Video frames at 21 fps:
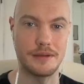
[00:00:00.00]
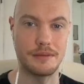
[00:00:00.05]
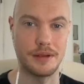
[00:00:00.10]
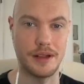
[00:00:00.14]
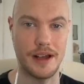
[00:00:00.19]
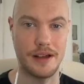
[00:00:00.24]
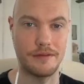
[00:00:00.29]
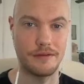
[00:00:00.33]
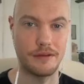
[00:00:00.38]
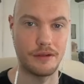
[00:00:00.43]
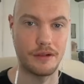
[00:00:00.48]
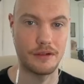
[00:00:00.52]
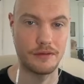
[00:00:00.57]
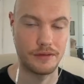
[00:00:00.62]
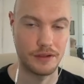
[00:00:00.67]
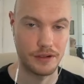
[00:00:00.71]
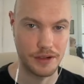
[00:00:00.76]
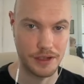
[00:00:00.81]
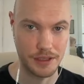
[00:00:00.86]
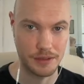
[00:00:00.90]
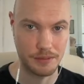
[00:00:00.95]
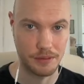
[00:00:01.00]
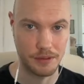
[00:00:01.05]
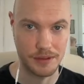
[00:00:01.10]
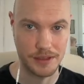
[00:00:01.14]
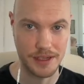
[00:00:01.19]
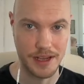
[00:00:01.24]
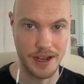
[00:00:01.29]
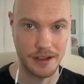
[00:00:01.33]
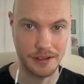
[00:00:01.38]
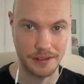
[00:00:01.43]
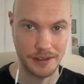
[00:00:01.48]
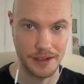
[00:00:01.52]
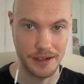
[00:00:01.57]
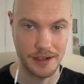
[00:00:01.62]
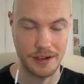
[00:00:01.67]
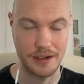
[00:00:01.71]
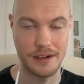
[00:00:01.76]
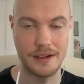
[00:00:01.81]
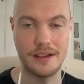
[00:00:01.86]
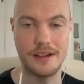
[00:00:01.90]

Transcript: platform for esports out there.